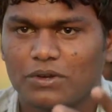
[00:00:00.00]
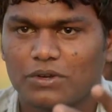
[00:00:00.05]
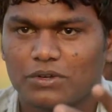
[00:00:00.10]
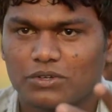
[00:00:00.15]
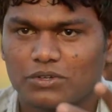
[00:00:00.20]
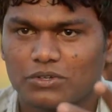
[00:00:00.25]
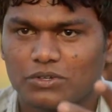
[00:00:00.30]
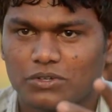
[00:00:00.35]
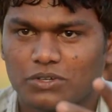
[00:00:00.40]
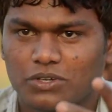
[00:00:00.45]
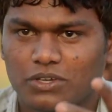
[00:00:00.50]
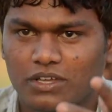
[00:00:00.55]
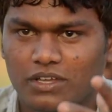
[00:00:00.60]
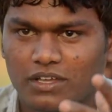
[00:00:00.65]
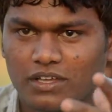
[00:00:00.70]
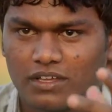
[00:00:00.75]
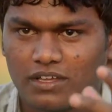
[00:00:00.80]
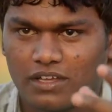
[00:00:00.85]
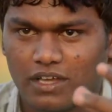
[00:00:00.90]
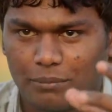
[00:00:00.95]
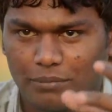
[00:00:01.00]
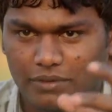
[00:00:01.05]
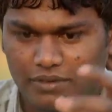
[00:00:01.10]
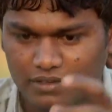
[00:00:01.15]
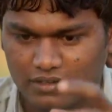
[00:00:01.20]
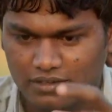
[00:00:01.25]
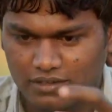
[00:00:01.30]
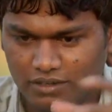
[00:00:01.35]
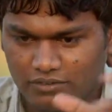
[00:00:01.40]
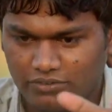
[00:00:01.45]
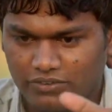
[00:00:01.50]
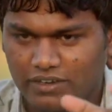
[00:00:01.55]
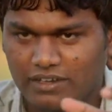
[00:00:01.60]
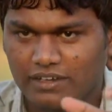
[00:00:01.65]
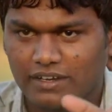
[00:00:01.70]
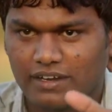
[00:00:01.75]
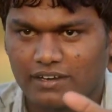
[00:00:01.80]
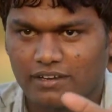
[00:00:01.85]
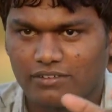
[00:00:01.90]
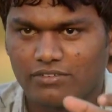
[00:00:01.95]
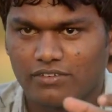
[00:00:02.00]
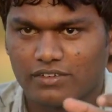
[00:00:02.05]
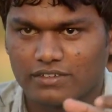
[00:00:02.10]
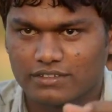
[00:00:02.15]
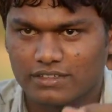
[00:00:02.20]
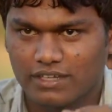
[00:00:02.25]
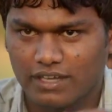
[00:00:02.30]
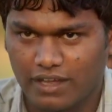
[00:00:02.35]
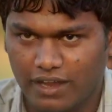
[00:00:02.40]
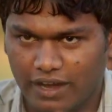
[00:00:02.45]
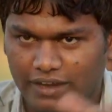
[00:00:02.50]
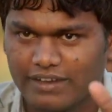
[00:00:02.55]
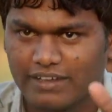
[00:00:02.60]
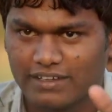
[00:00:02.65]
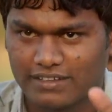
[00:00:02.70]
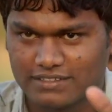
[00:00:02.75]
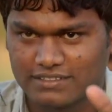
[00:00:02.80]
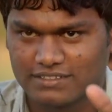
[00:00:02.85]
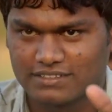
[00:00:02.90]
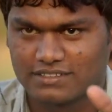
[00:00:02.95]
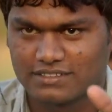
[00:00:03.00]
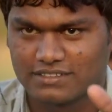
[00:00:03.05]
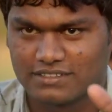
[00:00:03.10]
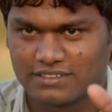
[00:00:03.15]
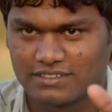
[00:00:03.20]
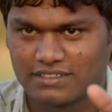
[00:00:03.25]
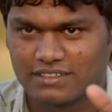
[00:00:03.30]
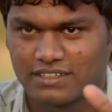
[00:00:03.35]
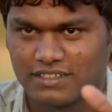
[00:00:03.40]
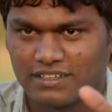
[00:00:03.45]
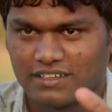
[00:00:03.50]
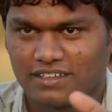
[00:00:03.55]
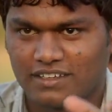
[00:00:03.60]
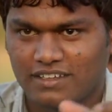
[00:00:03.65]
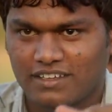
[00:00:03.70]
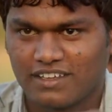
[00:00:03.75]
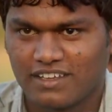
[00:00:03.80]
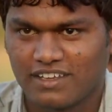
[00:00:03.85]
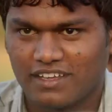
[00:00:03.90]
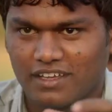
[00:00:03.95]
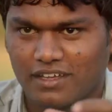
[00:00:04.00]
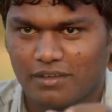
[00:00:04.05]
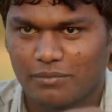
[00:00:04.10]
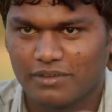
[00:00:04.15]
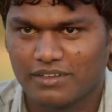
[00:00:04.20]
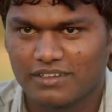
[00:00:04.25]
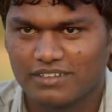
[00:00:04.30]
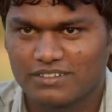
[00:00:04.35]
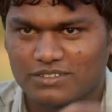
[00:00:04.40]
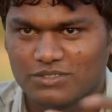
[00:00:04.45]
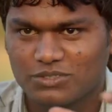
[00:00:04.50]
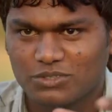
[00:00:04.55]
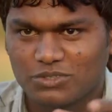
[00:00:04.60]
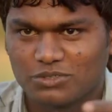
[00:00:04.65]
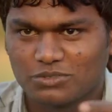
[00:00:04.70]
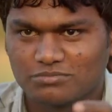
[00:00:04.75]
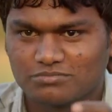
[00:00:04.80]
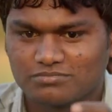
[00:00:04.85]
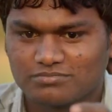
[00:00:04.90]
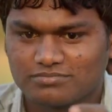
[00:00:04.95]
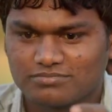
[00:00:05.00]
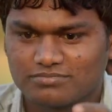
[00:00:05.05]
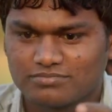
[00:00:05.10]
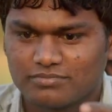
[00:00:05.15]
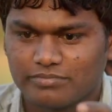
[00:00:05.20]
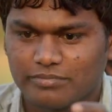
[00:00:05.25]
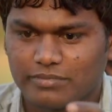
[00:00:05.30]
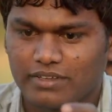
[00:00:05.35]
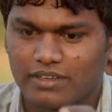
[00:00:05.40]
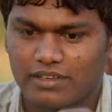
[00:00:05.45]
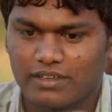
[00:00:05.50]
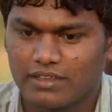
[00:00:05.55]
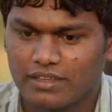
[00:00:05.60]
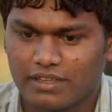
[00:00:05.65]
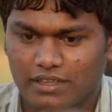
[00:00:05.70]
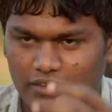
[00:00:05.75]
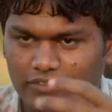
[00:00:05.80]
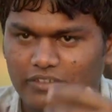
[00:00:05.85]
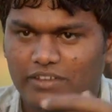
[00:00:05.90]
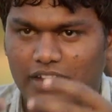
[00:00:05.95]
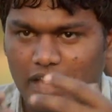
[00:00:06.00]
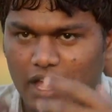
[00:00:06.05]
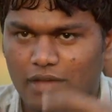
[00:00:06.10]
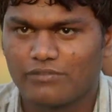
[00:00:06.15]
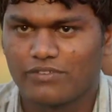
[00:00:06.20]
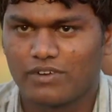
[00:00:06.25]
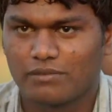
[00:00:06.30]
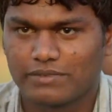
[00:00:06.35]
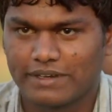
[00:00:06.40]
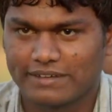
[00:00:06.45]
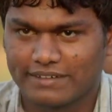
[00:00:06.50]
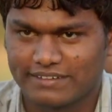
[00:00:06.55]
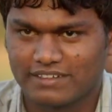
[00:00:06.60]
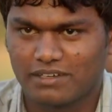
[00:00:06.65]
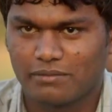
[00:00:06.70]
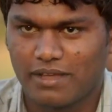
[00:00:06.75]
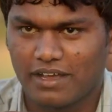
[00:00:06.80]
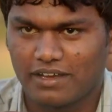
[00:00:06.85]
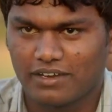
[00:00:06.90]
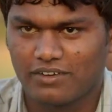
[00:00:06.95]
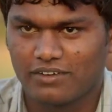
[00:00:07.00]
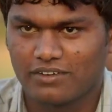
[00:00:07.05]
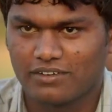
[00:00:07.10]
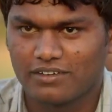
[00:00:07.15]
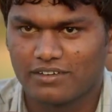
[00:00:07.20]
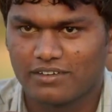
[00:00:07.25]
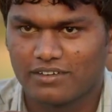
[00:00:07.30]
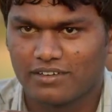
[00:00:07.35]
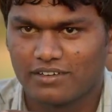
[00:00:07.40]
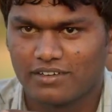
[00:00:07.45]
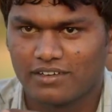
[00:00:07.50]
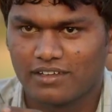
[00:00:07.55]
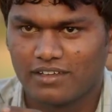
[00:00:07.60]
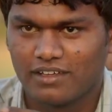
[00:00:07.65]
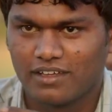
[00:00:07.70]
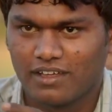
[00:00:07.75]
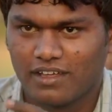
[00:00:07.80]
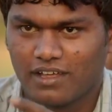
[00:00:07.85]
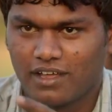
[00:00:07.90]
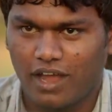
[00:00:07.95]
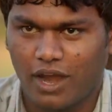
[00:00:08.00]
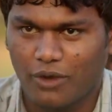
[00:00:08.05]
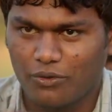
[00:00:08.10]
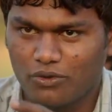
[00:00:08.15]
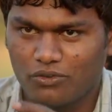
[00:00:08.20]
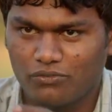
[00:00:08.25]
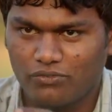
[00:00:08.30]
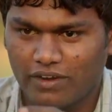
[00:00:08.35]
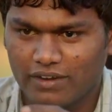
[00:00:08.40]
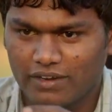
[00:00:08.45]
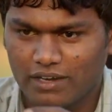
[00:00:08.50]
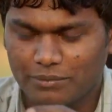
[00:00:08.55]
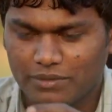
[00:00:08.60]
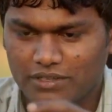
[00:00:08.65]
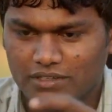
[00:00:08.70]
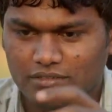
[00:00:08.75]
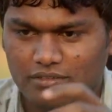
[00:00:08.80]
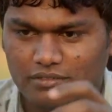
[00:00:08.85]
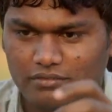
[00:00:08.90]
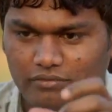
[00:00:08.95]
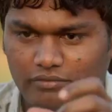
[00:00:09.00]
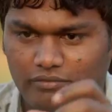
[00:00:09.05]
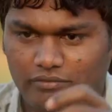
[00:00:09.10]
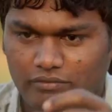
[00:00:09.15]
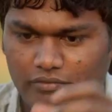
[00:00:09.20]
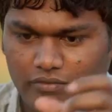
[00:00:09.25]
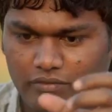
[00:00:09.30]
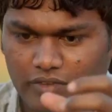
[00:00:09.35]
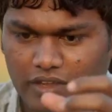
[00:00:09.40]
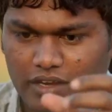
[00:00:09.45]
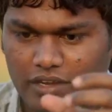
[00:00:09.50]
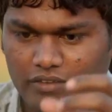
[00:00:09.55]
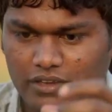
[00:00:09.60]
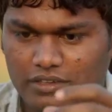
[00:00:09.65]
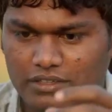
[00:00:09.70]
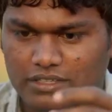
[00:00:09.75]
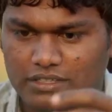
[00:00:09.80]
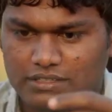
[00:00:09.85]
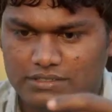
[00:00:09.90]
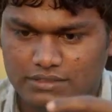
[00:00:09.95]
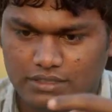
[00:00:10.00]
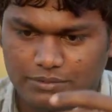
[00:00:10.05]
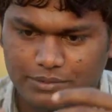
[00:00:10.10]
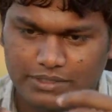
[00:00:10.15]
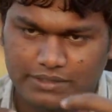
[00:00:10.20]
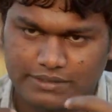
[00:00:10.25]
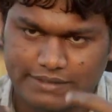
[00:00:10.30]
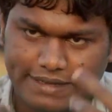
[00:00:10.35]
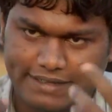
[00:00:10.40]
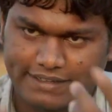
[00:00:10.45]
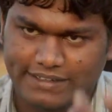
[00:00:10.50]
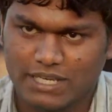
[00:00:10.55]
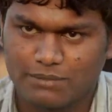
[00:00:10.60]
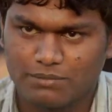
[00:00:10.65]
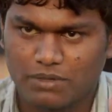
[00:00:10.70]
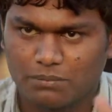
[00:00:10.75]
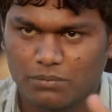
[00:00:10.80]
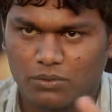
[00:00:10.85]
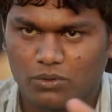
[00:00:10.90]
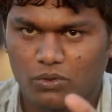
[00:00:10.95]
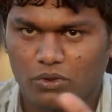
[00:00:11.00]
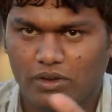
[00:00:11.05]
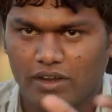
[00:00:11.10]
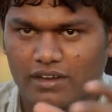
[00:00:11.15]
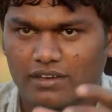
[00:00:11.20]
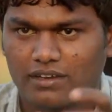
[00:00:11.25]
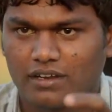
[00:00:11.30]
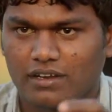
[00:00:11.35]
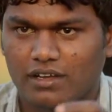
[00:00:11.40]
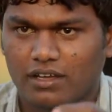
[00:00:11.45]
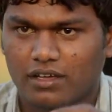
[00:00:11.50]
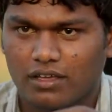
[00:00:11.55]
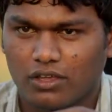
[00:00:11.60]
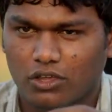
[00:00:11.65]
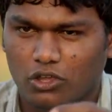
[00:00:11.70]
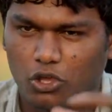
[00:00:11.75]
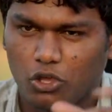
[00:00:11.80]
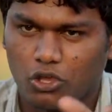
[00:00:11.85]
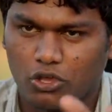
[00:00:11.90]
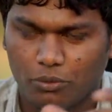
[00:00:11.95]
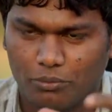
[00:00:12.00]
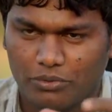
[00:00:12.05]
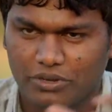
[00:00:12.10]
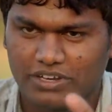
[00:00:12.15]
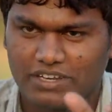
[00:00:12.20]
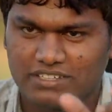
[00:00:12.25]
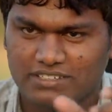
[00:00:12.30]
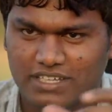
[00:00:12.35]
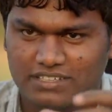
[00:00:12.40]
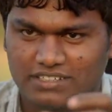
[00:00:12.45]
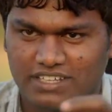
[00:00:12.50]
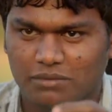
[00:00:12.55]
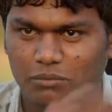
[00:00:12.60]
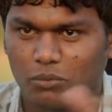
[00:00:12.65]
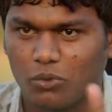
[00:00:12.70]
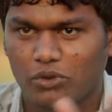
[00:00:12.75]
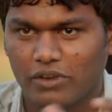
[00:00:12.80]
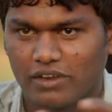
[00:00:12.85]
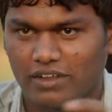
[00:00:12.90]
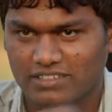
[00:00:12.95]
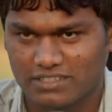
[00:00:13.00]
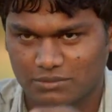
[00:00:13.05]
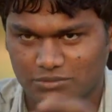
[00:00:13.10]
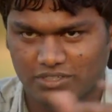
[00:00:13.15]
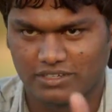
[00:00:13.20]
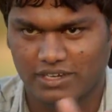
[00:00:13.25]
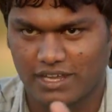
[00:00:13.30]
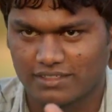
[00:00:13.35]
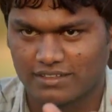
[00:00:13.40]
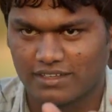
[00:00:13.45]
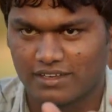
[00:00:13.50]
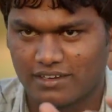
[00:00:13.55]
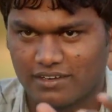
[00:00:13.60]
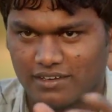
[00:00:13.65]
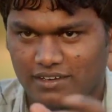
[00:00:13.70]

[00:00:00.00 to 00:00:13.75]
to different kind of ideas. So even I am from technical background, I don't find whenever these technical people look at humanities as like boring, something like that,